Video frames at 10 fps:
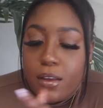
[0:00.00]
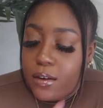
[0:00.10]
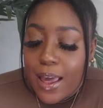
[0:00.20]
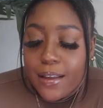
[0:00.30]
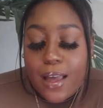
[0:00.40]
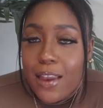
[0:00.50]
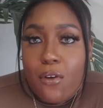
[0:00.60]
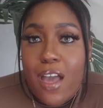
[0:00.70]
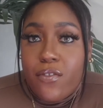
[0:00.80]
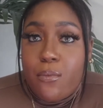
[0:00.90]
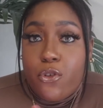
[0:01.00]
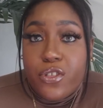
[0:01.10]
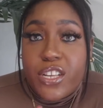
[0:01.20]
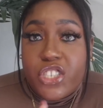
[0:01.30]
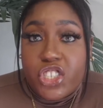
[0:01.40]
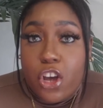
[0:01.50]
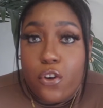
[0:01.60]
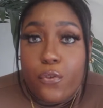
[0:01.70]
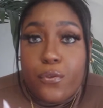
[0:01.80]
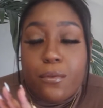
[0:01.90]
like I don't have them on this
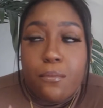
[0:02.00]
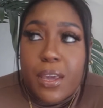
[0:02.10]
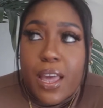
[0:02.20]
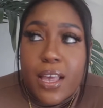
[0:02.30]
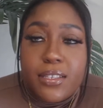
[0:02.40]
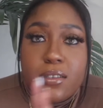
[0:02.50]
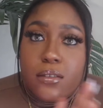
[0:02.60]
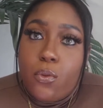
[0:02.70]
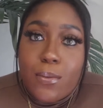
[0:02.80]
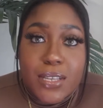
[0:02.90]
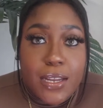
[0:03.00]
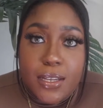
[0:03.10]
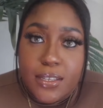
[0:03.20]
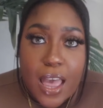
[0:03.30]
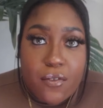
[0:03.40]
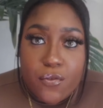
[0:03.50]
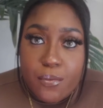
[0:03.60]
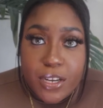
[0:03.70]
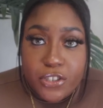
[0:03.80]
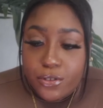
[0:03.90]
shelf because the website doesn't have
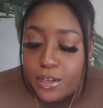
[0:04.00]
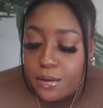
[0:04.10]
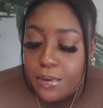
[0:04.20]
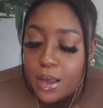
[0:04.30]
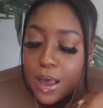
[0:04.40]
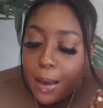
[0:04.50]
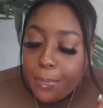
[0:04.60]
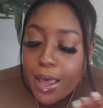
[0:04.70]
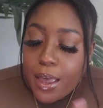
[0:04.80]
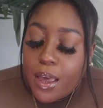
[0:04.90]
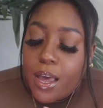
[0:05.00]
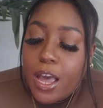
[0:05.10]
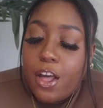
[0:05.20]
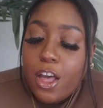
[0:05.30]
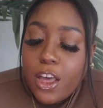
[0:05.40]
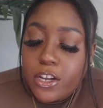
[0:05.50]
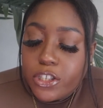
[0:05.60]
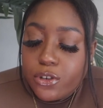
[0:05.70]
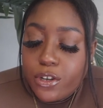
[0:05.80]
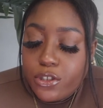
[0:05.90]
information on them. But it is
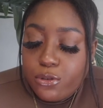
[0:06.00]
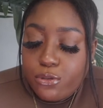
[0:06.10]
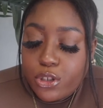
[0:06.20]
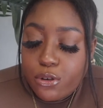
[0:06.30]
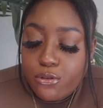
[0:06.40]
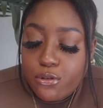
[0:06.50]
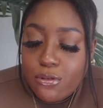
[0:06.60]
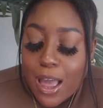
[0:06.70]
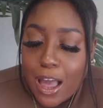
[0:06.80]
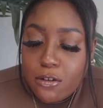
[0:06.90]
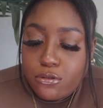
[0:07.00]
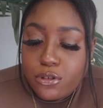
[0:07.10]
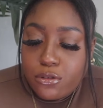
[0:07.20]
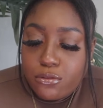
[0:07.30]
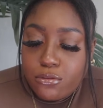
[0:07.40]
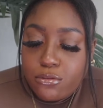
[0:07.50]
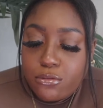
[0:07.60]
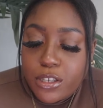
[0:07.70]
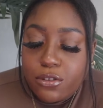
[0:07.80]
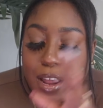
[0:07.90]
going to show you how to,
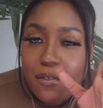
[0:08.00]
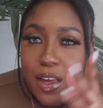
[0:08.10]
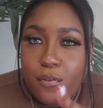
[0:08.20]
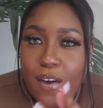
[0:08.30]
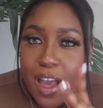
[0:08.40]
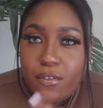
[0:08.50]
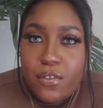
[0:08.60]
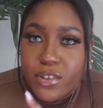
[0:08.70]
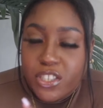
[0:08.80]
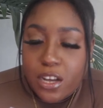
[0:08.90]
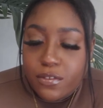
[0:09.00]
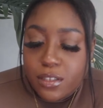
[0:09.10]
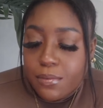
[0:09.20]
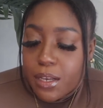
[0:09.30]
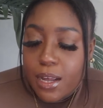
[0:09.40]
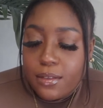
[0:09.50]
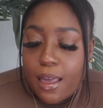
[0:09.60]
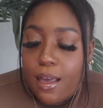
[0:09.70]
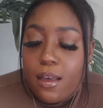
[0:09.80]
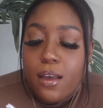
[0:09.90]
it's going to have like 5 different shelves or something like
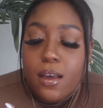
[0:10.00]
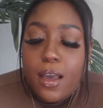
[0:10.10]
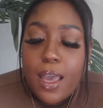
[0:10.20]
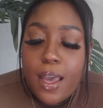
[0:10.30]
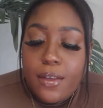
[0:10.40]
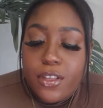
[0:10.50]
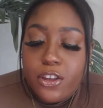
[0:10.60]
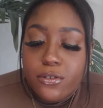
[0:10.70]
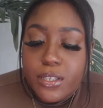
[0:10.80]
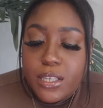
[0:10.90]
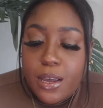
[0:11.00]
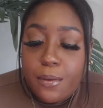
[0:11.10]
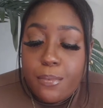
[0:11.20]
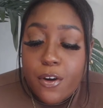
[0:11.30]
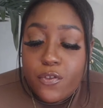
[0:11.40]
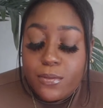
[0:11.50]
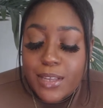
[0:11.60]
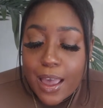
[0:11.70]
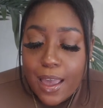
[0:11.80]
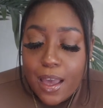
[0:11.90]
that. And then you'll see perfumes
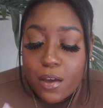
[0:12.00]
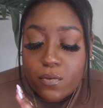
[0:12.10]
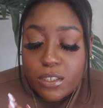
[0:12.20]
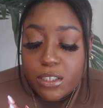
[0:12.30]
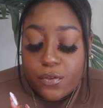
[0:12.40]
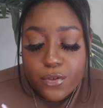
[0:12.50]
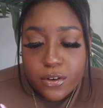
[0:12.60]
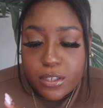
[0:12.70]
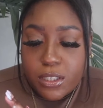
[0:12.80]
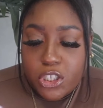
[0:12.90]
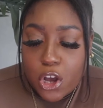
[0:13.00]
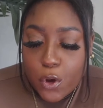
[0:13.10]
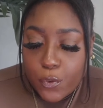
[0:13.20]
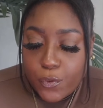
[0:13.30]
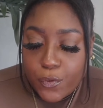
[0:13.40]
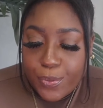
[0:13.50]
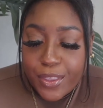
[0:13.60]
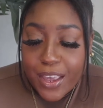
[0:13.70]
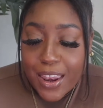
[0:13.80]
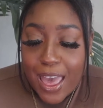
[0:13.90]
I have, which is the first shelf.
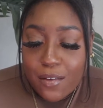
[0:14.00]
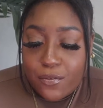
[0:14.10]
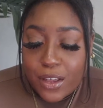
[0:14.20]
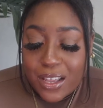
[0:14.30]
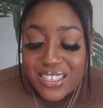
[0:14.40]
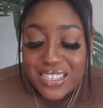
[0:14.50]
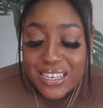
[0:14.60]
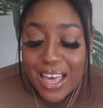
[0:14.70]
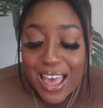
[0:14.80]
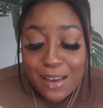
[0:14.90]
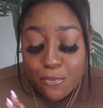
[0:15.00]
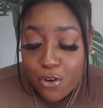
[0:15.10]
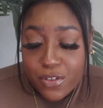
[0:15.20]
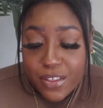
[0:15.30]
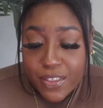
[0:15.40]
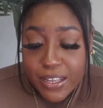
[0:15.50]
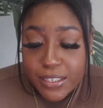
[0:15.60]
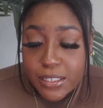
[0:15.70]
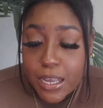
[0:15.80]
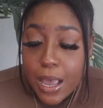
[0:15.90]
And I have a lot more than
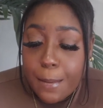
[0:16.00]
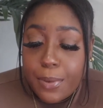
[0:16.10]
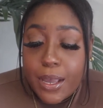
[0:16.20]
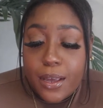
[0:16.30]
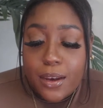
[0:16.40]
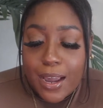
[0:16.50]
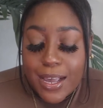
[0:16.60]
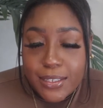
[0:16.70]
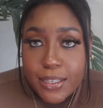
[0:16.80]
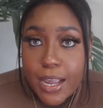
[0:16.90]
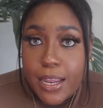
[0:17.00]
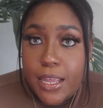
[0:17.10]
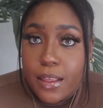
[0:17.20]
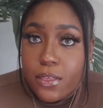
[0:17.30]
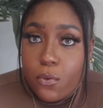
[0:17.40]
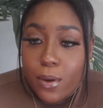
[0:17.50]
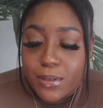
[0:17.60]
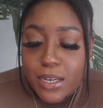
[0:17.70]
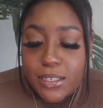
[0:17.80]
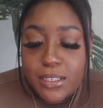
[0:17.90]
this. But like I stated, the
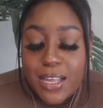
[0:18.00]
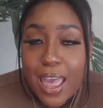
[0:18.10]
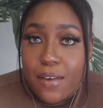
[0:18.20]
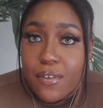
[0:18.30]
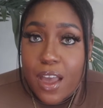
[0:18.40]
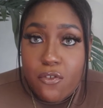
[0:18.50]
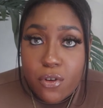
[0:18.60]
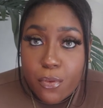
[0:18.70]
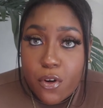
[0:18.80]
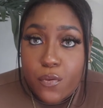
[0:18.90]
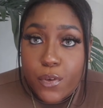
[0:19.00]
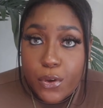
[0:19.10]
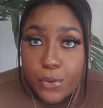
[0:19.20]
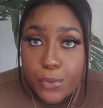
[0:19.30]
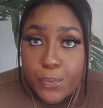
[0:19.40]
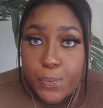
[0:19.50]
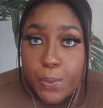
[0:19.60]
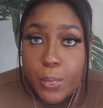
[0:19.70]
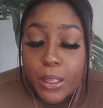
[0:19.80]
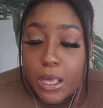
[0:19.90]
website doesn't have every perfume
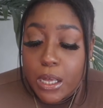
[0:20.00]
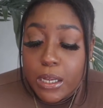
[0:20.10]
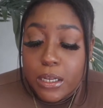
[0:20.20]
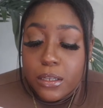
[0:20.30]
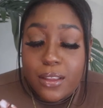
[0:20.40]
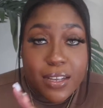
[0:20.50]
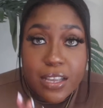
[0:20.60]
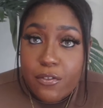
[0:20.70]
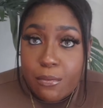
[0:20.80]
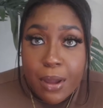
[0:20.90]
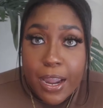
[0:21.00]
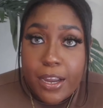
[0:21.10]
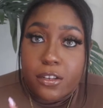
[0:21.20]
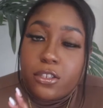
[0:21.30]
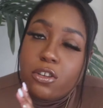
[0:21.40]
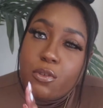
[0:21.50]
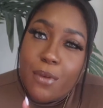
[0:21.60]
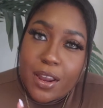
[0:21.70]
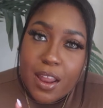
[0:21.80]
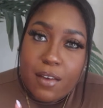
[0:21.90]
that's ever made. So you
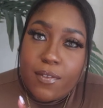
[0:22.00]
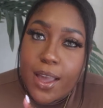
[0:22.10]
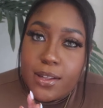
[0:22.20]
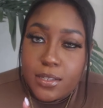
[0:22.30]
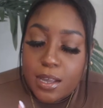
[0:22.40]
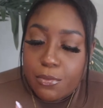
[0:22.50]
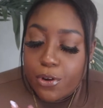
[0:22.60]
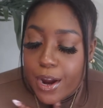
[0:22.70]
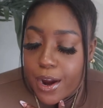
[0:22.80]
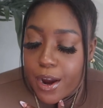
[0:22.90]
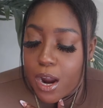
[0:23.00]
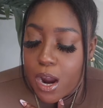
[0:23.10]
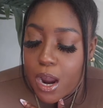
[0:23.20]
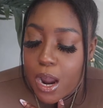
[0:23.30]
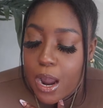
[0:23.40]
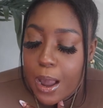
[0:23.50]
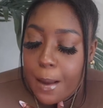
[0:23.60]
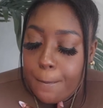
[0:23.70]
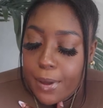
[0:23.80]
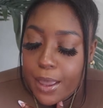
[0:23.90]
might not find some on here.
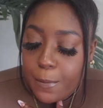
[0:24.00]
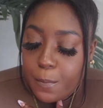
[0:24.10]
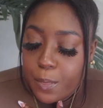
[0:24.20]
But